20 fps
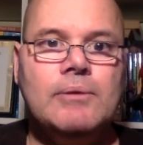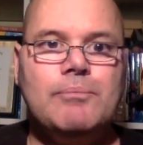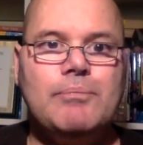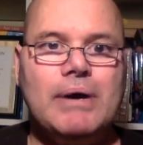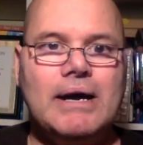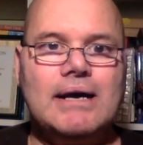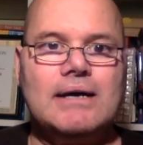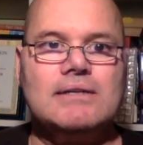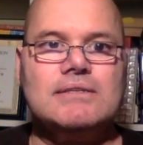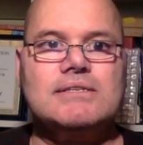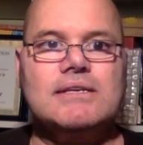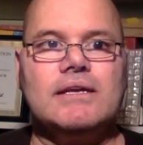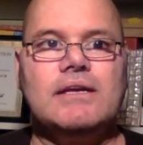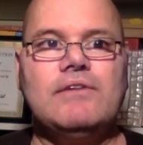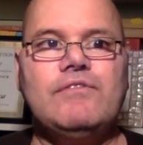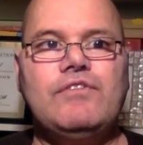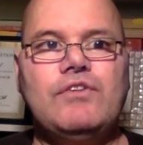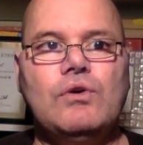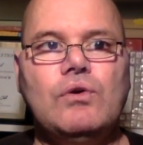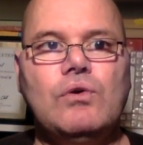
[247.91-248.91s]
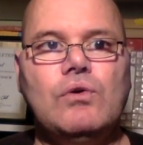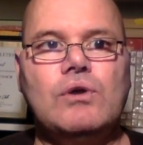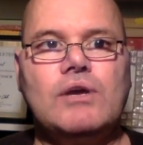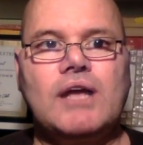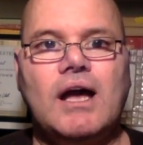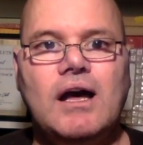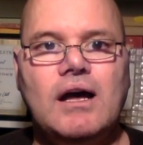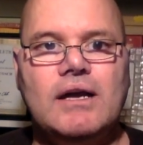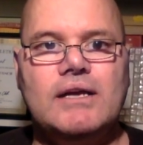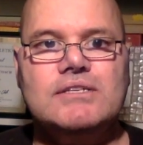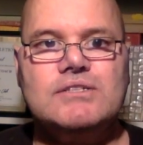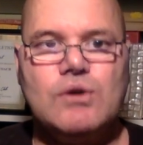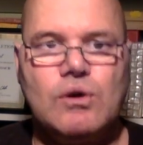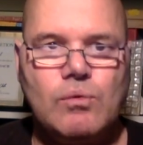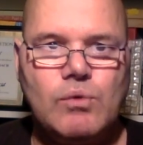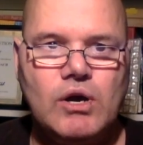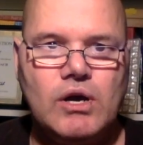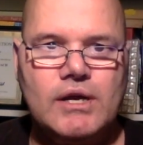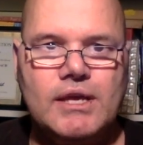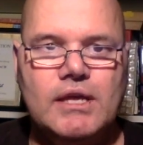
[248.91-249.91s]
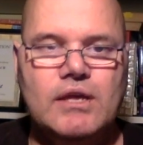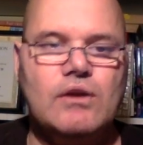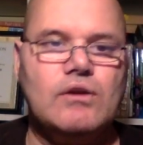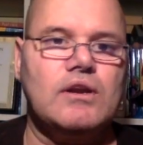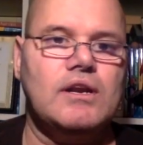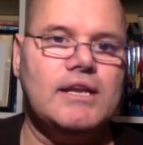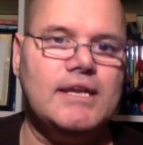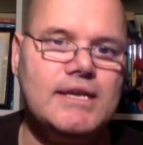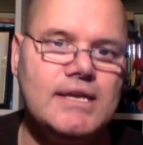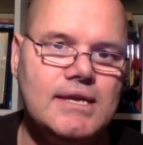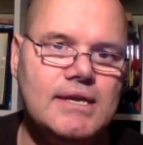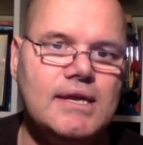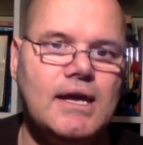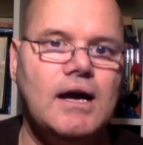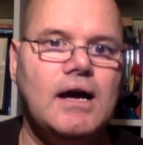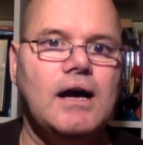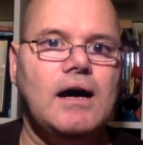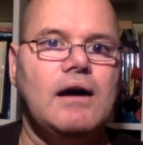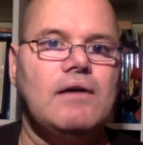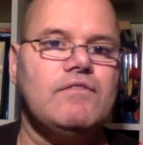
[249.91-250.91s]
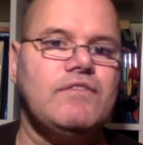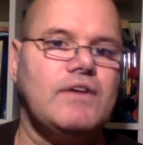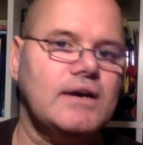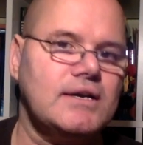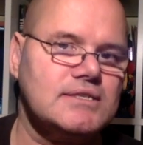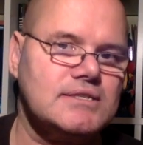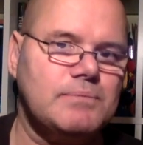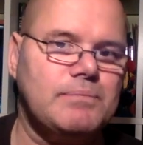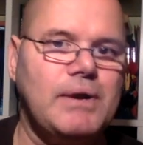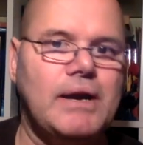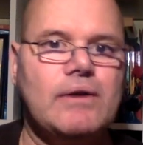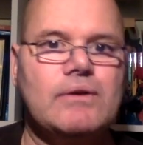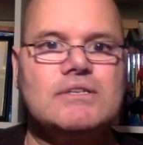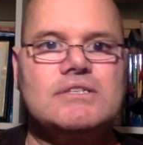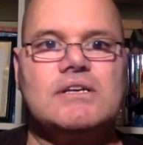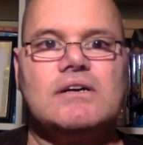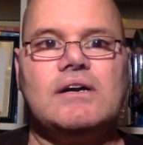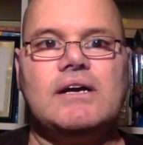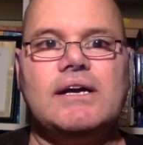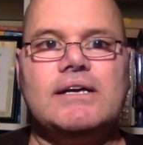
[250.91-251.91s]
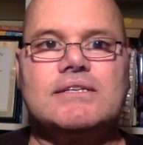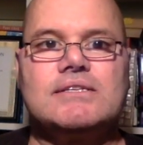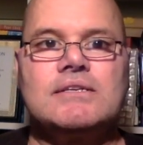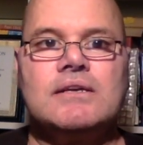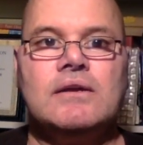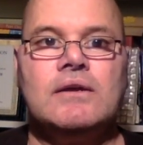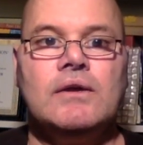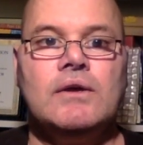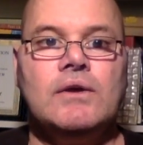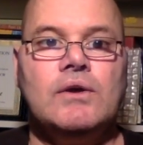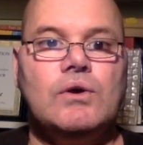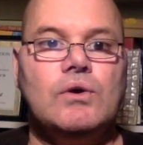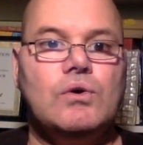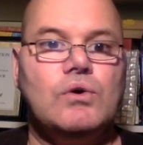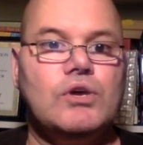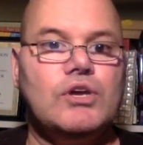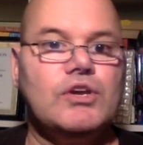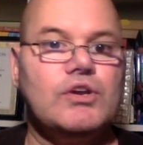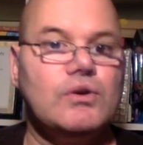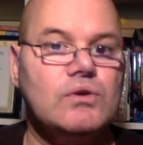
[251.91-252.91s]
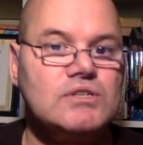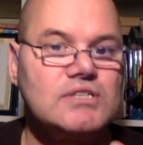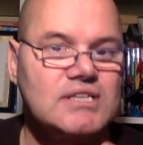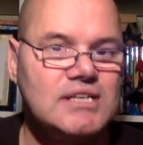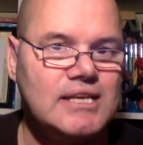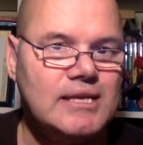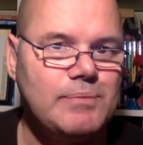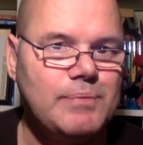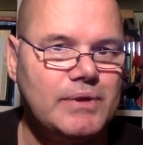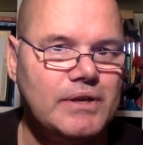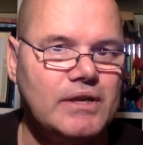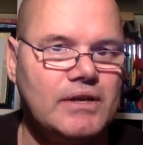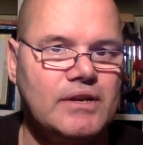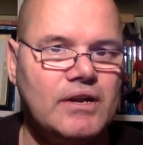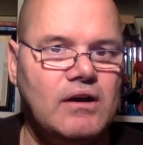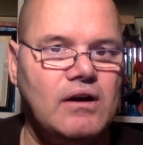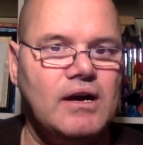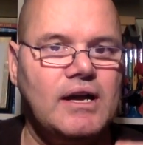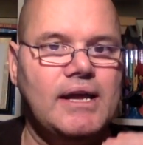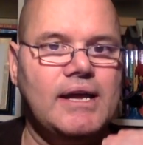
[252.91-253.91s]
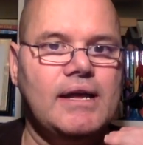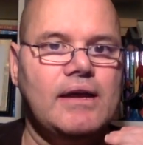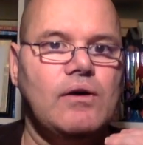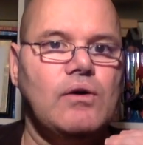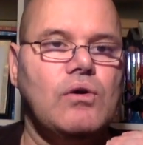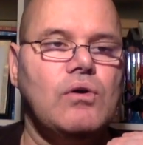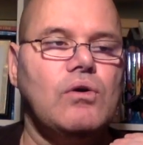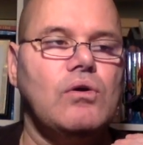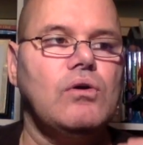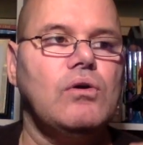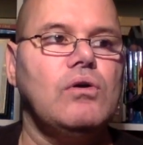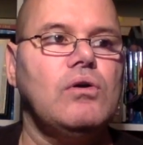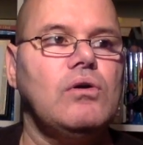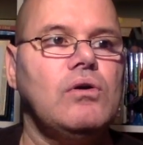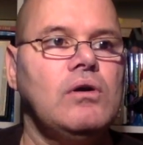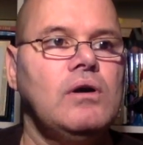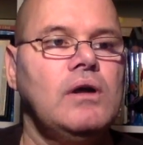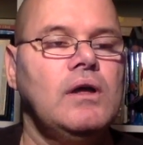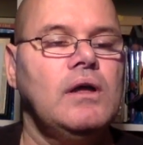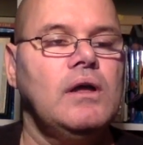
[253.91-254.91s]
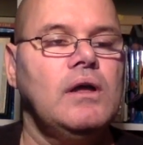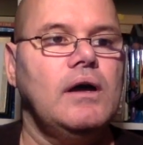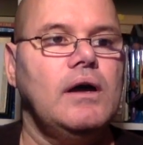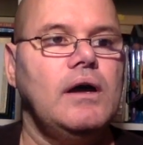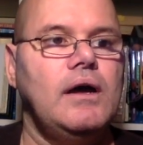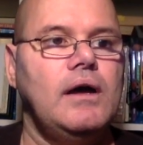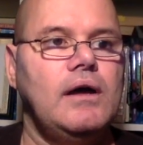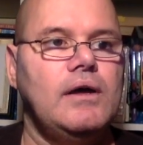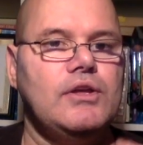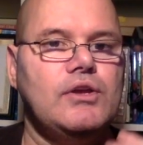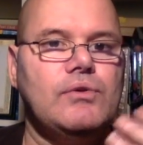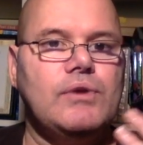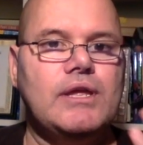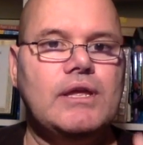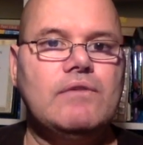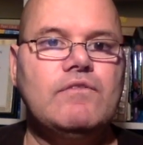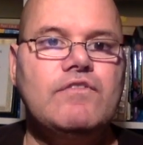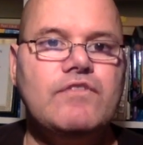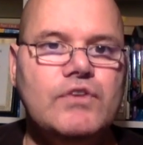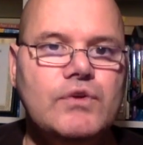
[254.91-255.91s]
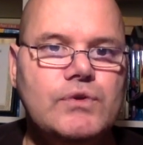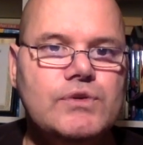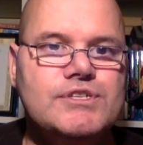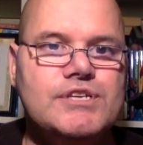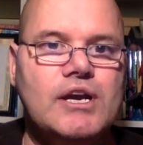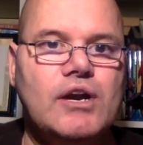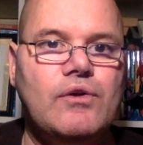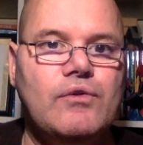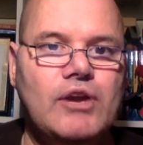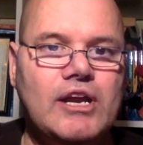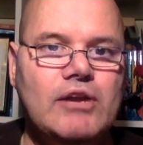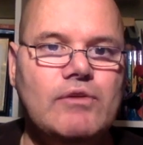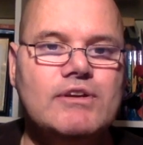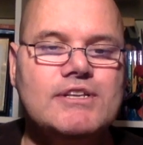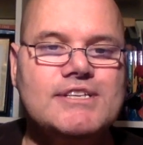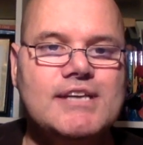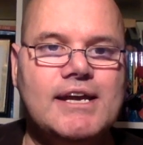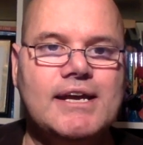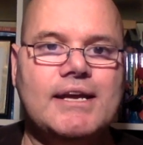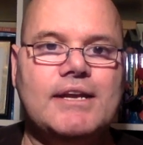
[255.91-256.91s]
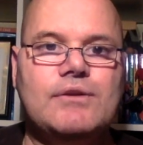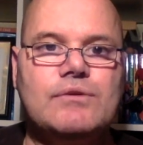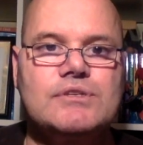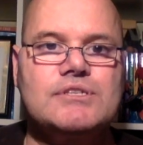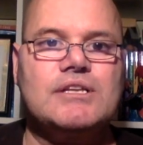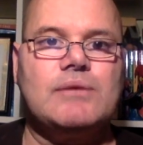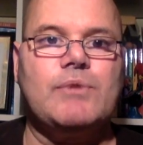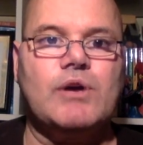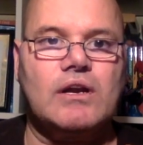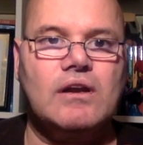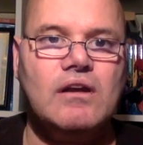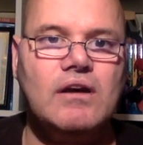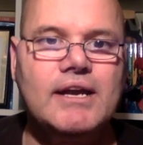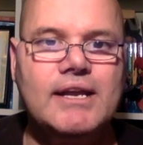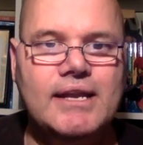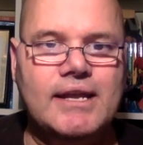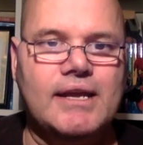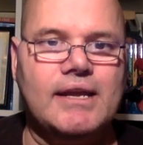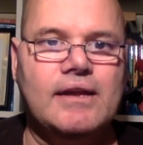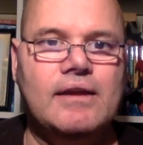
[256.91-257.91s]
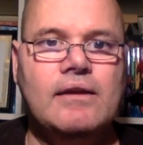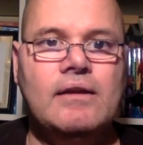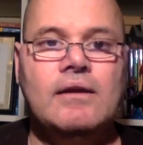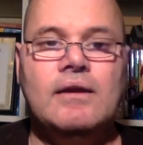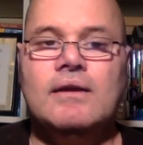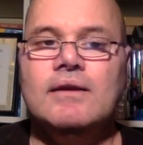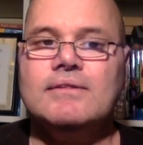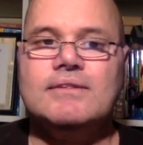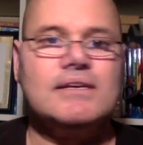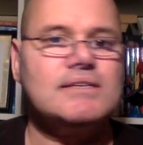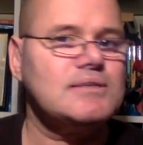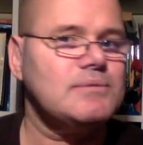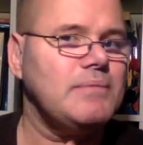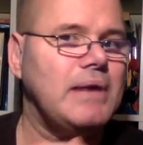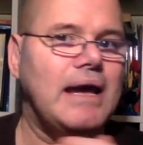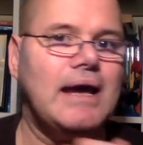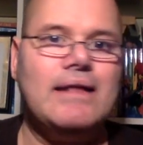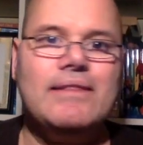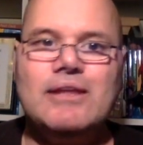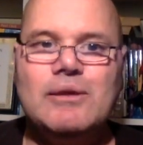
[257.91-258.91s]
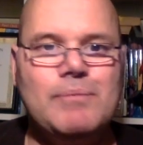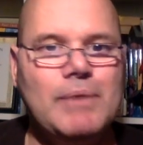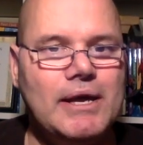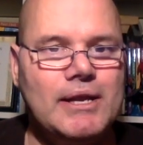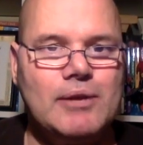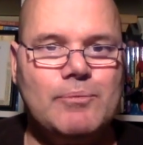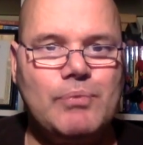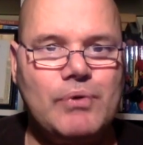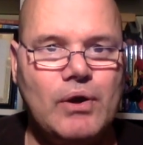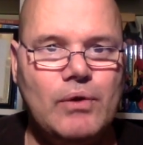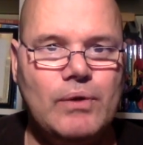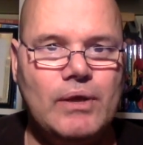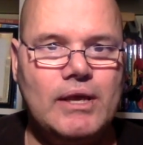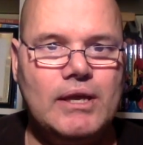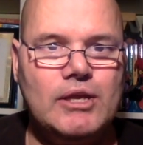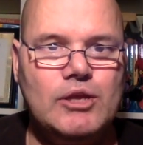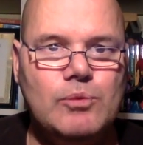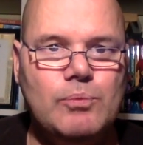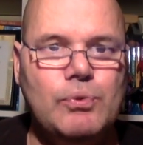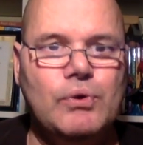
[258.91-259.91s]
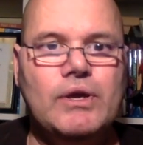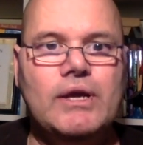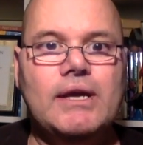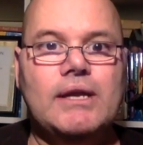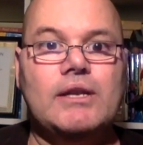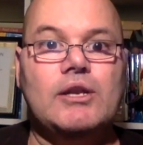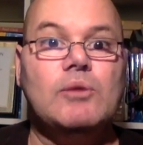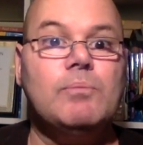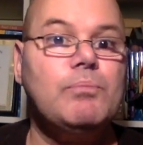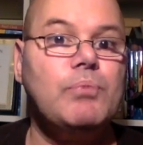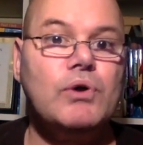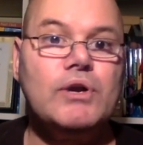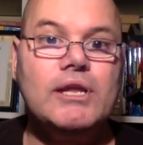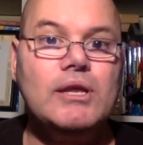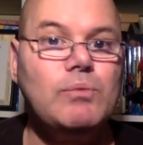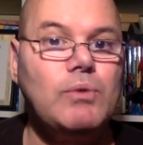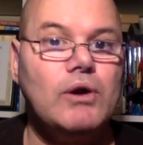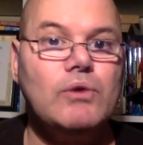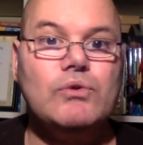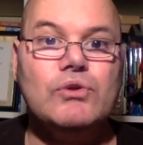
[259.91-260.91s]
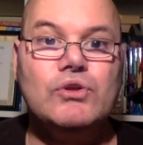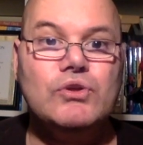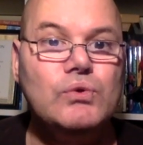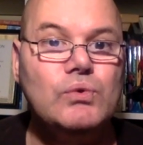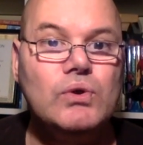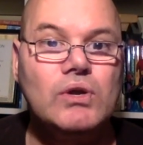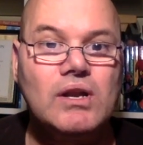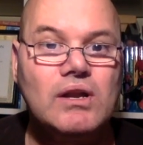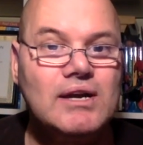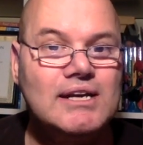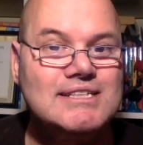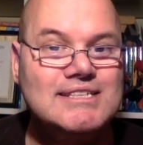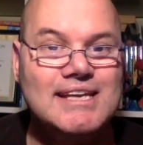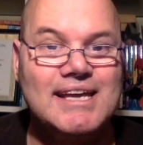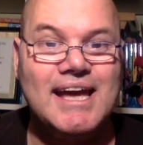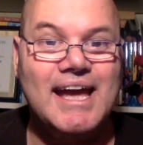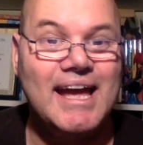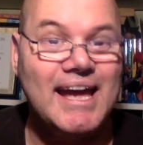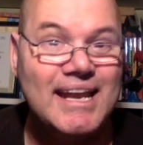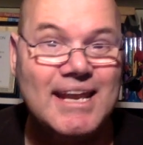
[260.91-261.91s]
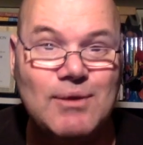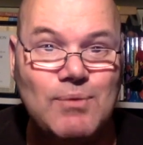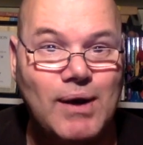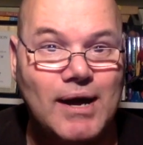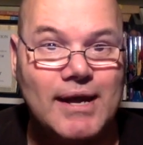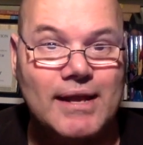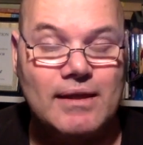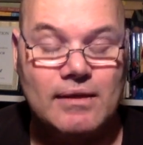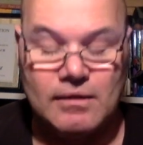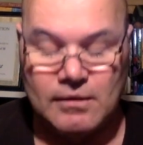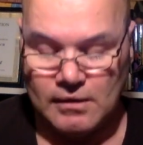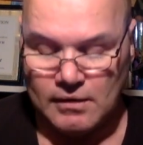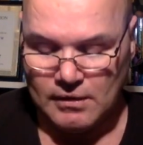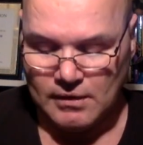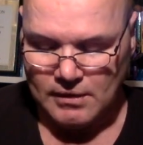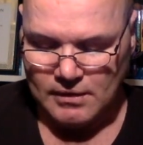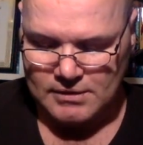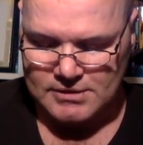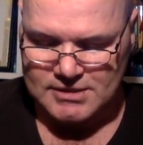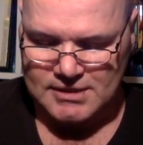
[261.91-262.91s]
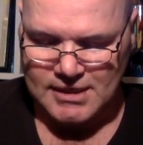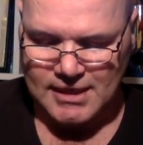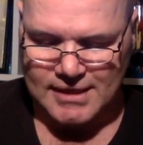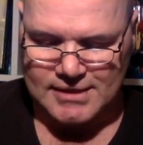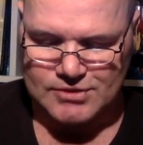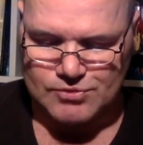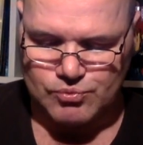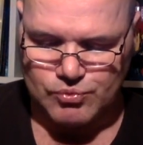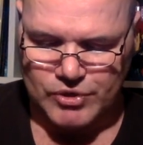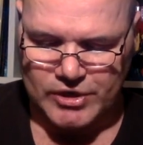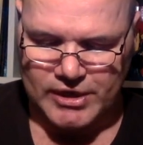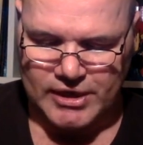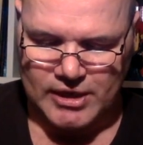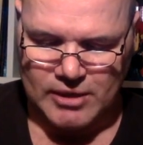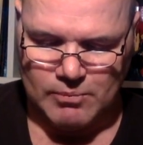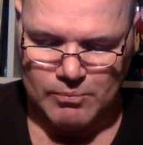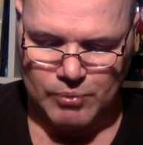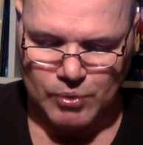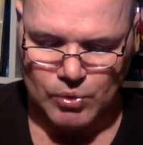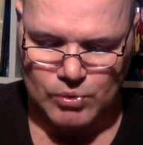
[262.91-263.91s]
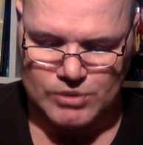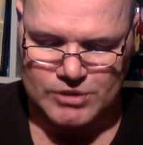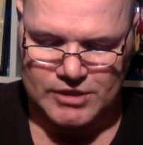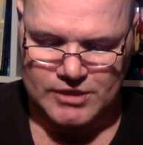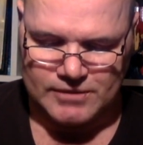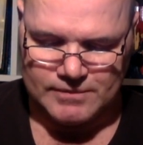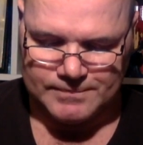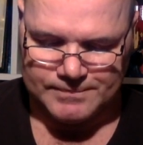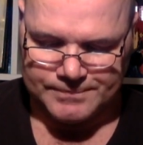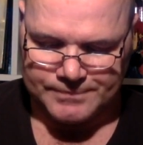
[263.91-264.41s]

but if your gut is not working, you've got a leaky gut, fungus and parasites, or you're not sleeping at night, or uh, you're eating foods that are irritating your stomach lining, doesn't matter the amount of protein you put in, the body won't utilize it anyway. So that's really important.